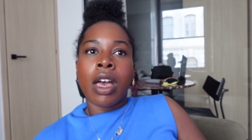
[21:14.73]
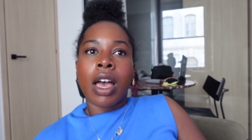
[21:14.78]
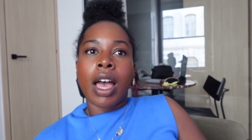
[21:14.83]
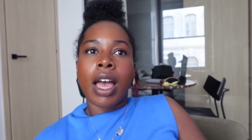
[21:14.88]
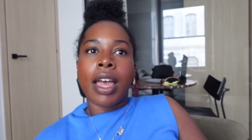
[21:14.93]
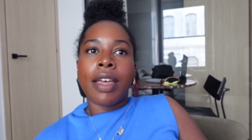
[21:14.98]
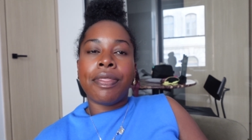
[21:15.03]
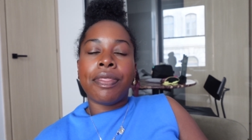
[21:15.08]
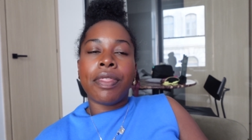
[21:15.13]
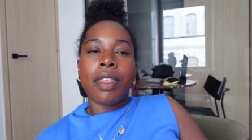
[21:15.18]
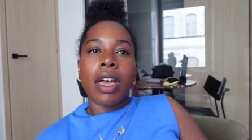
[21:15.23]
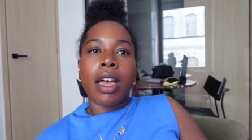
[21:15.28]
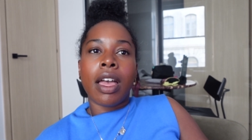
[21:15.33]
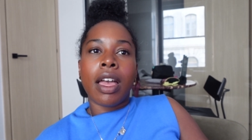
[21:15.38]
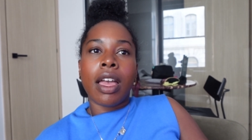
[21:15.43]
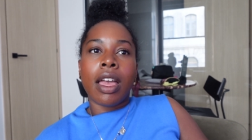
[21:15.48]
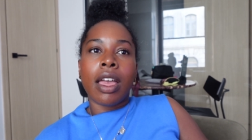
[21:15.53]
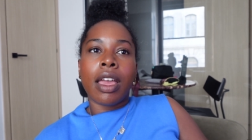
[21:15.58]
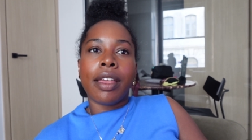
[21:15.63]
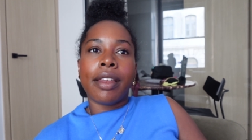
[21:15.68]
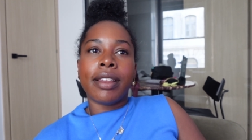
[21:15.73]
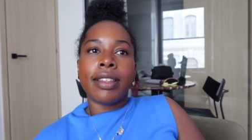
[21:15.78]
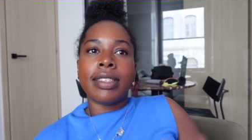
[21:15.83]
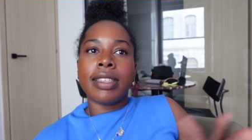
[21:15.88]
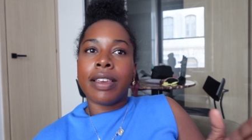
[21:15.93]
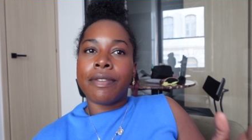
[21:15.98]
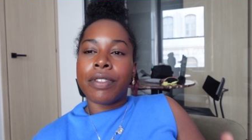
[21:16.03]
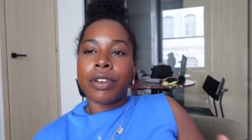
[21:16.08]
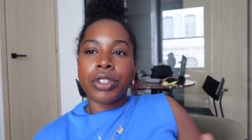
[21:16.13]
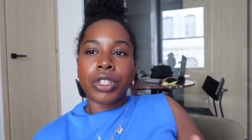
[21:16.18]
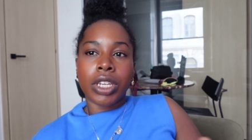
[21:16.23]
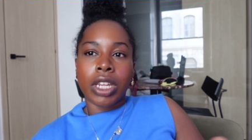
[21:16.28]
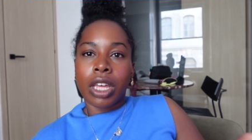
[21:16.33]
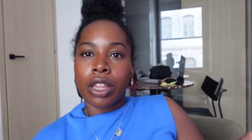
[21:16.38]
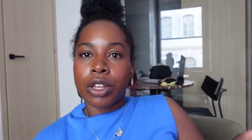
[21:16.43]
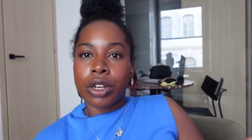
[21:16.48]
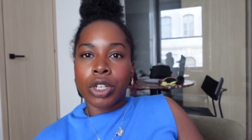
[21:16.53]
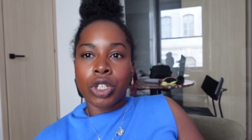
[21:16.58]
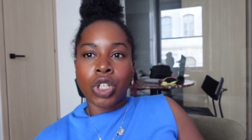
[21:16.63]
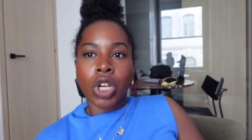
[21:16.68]
and then see if there's any
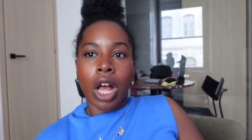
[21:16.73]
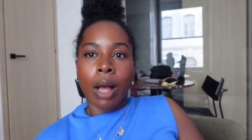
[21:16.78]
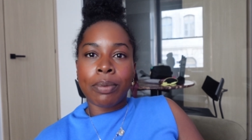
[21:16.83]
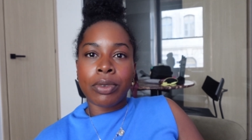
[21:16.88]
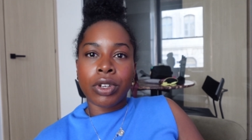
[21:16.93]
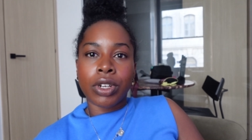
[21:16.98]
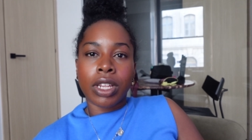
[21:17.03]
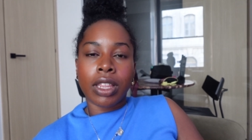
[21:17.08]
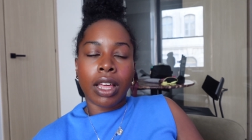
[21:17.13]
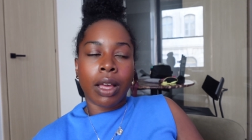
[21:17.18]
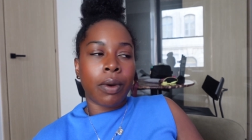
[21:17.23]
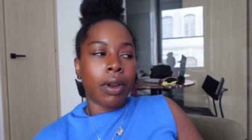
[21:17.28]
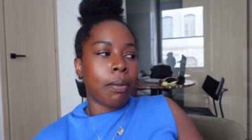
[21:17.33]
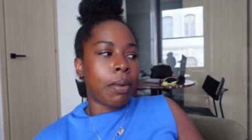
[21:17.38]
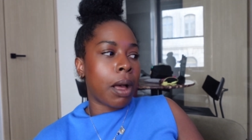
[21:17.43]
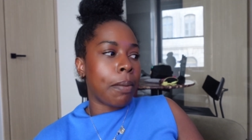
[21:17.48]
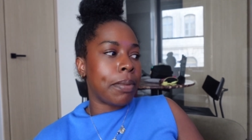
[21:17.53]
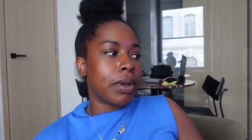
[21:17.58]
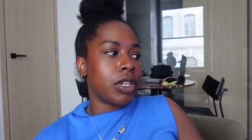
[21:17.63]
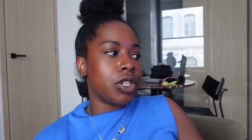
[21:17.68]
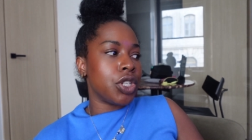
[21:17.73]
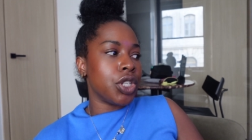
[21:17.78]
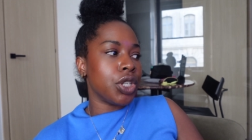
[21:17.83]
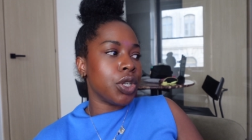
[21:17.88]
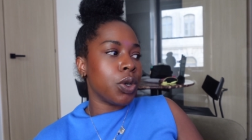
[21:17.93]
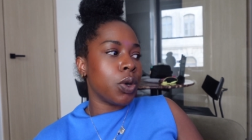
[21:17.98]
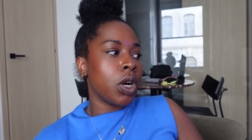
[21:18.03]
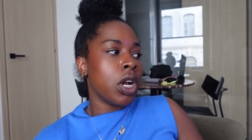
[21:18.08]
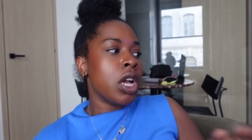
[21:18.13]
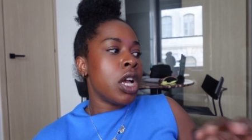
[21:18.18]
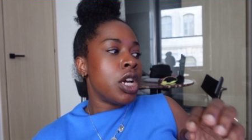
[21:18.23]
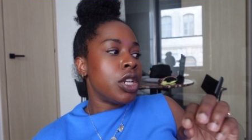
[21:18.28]
other shops or anything I want to pop into.